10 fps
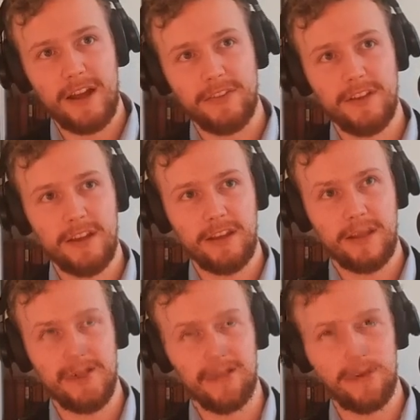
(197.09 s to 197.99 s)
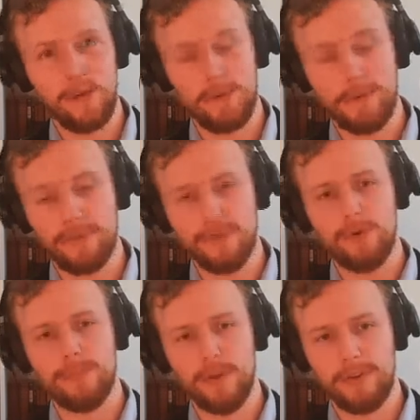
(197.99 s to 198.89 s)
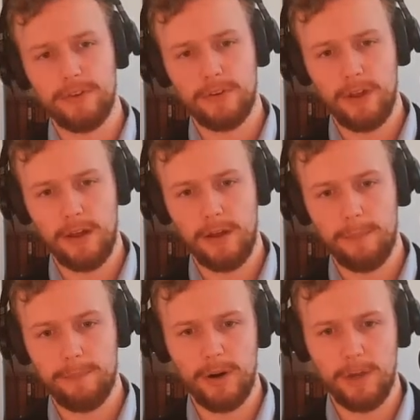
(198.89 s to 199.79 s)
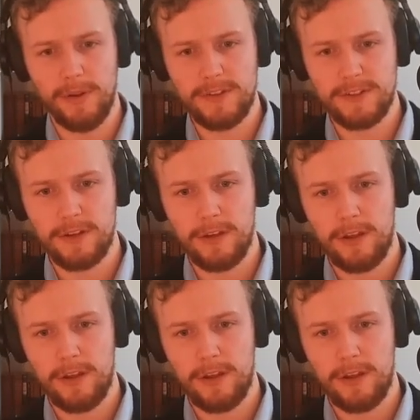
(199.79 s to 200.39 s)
at Ying have their own throughput permits,